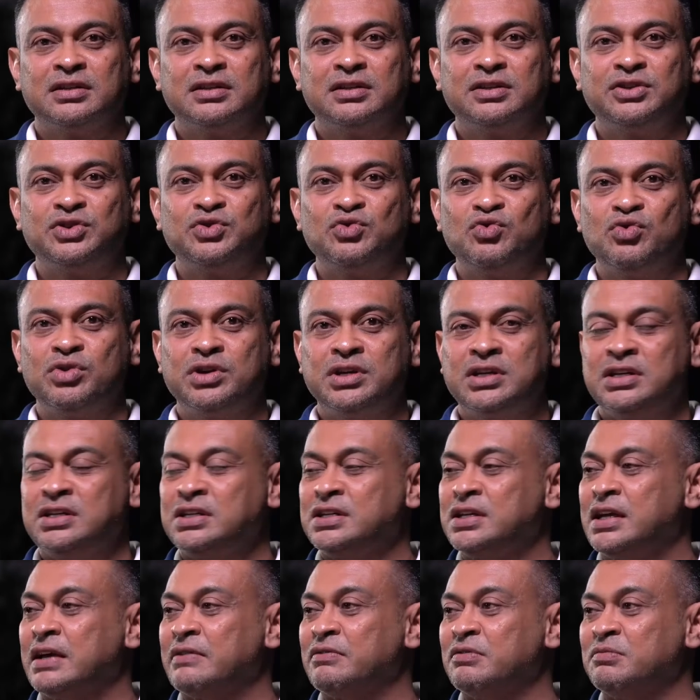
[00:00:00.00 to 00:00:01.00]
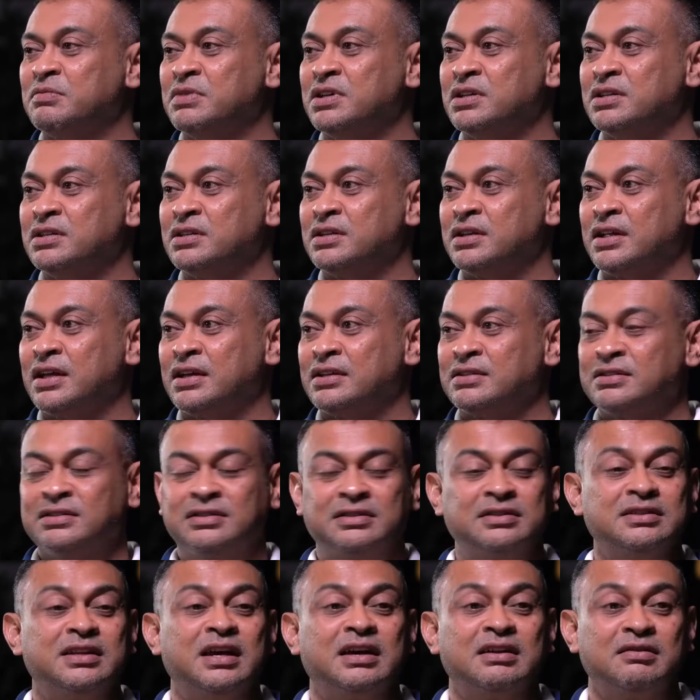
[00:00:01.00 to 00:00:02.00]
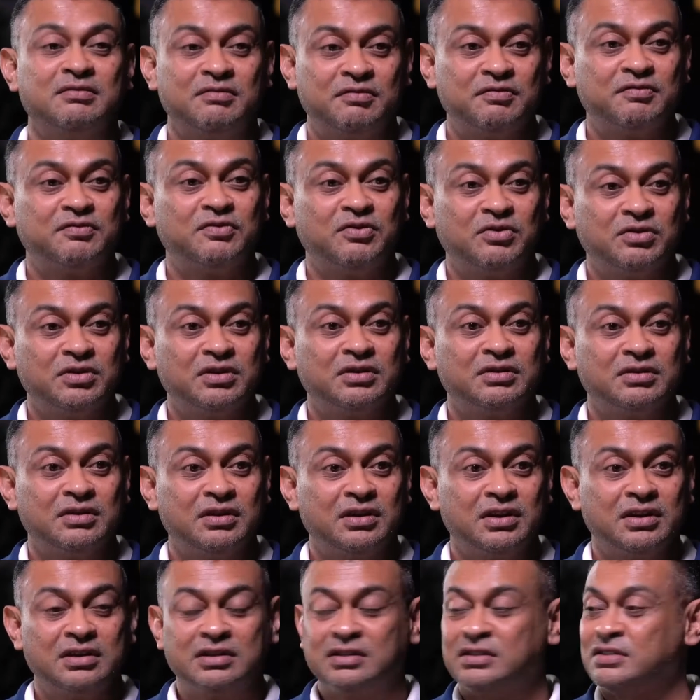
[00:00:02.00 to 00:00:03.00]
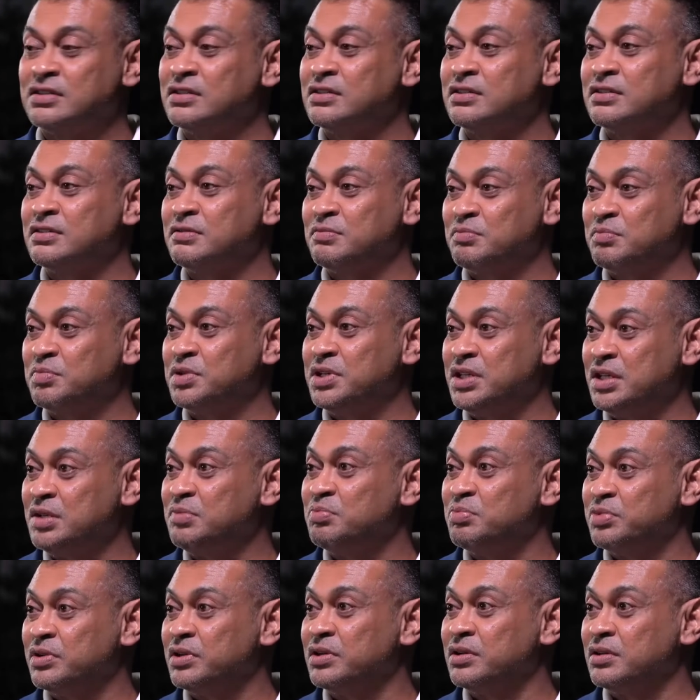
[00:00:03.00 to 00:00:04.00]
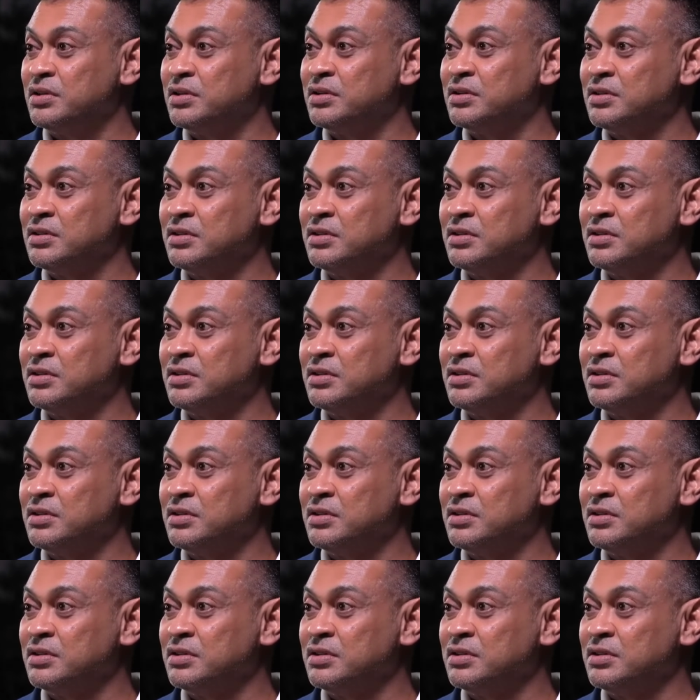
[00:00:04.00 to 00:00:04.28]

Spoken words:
UAE government has done for its people?